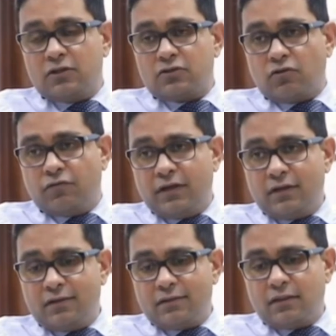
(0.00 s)
So
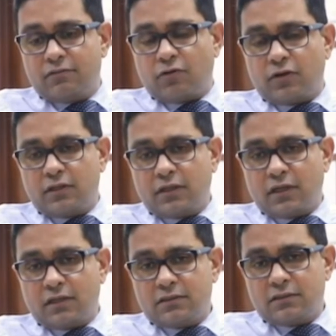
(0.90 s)
when the foreign
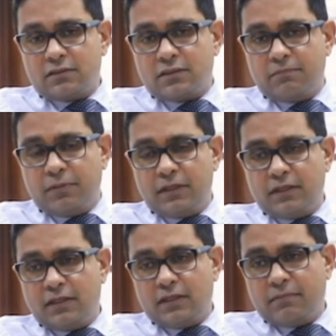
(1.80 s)
currency is
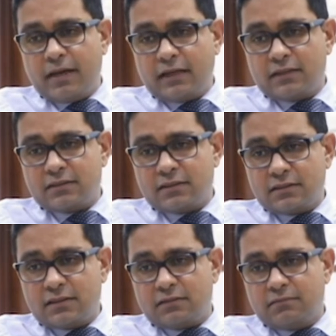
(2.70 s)
depleting in the banking
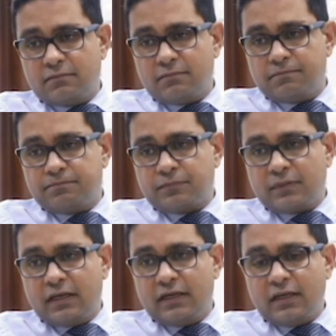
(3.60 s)
system,
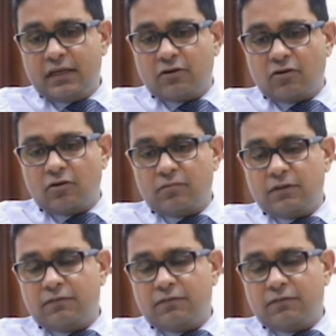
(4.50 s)
the entire economy